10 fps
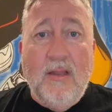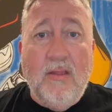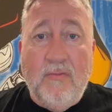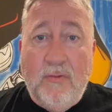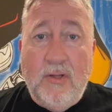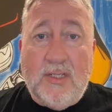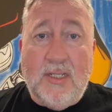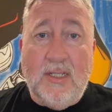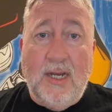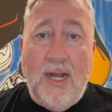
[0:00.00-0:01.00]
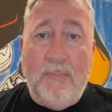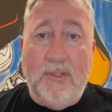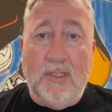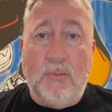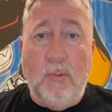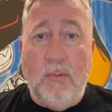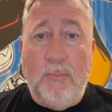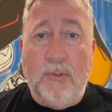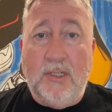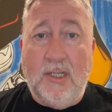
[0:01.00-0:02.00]
The first thing that happens when we
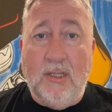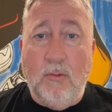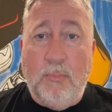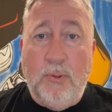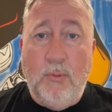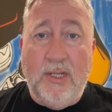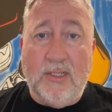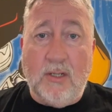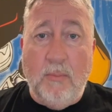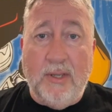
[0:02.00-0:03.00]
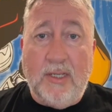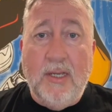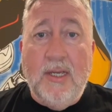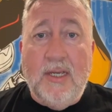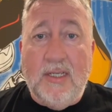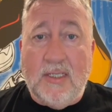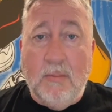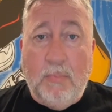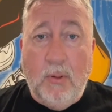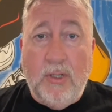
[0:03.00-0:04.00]
put together a Poo-Heads comic is the
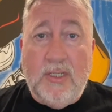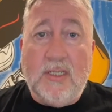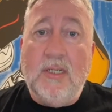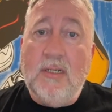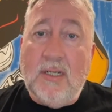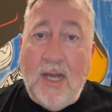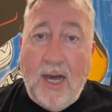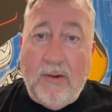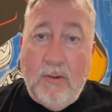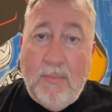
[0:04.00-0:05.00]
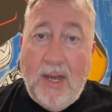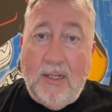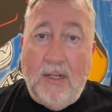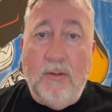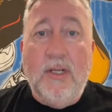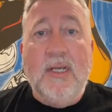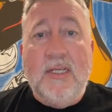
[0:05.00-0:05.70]
boys, Carter and Marlo,